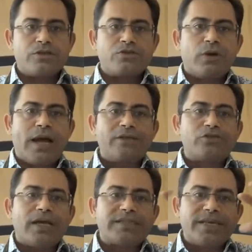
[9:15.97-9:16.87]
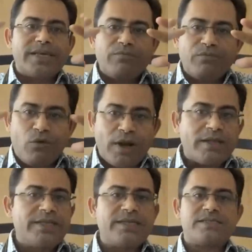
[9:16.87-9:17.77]
So I used to ask him, what
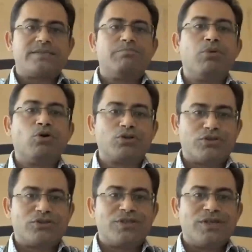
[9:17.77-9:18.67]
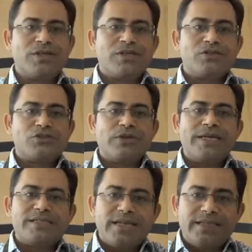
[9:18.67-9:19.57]
are these books? So
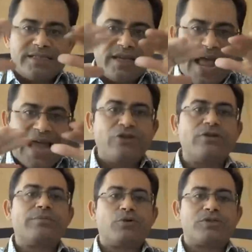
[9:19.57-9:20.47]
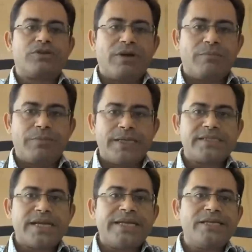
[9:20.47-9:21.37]
he said, these are annual reports of
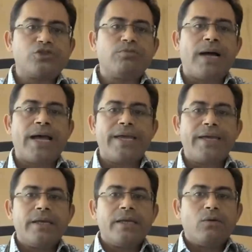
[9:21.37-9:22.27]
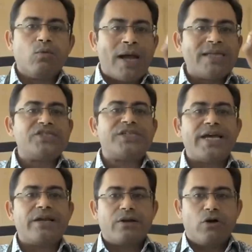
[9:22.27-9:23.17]
companies, and he used to buy one
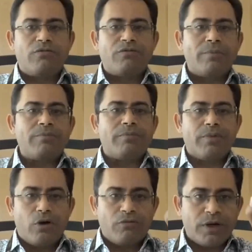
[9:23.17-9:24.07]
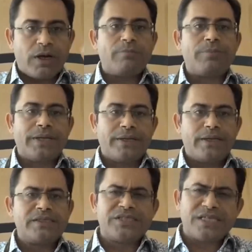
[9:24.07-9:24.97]
share of a company
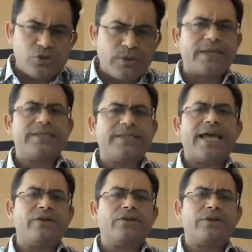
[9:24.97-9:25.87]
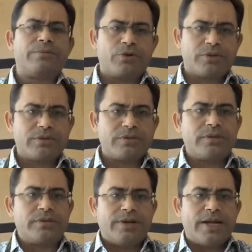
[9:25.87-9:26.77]
just to get the annual report.
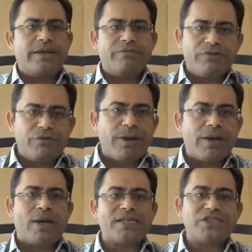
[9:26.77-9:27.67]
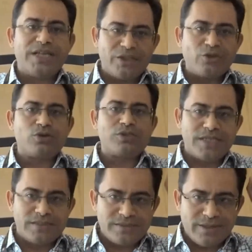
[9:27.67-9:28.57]
Right. Even if you buy one share in those
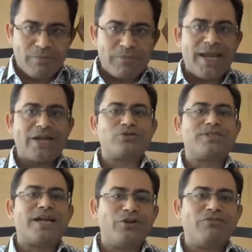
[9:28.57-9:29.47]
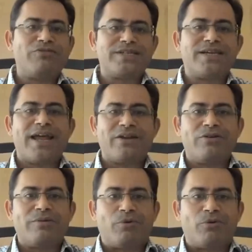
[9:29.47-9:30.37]
days, the company had to send you a physical
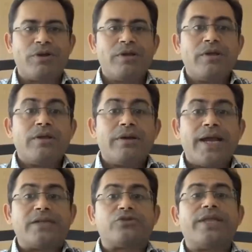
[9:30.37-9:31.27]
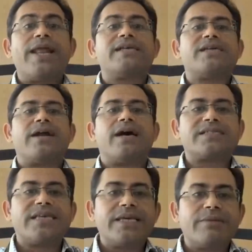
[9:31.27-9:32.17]
annual report. Right. So then I started
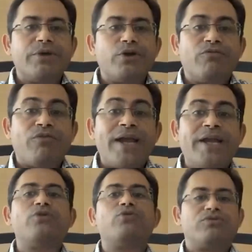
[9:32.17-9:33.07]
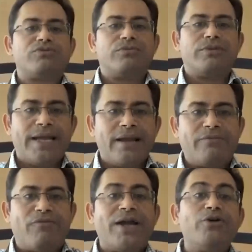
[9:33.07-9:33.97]
asking him, why do
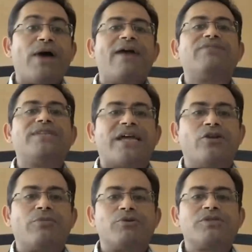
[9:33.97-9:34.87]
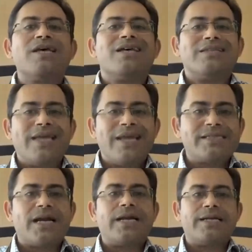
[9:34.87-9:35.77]
you have these annual reports? Then he
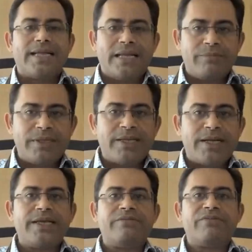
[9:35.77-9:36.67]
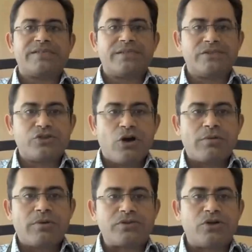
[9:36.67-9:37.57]
started telling me that he invests in
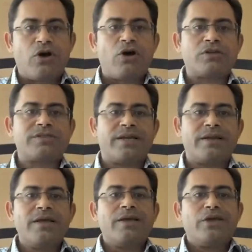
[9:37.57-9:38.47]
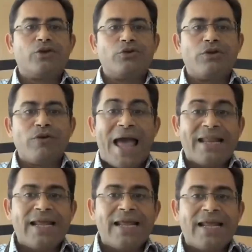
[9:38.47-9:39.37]
stocks and, you have to
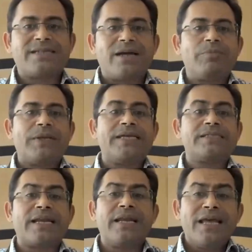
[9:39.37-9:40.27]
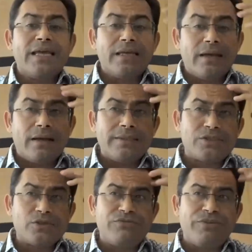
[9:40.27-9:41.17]
analyze companies. And
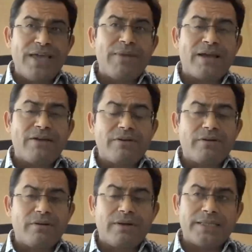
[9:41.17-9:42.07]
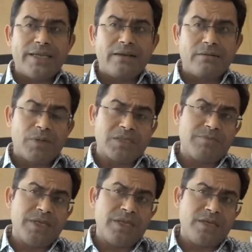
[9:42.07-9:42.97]
this was way back, I think
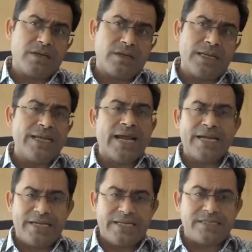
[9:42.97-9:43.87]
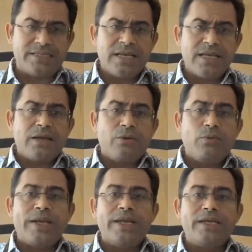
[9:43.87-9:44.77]
must be early 90s,
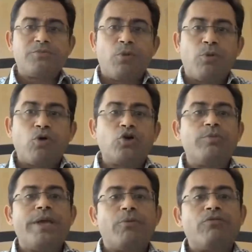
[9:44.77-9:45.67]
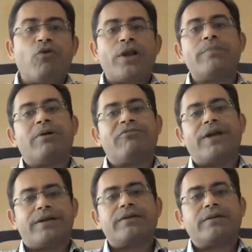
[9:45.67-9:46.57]
when he spoke to me about Warren
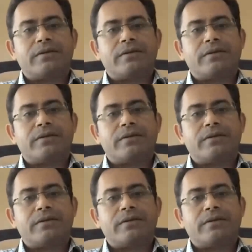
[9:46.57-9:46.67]
Buffett.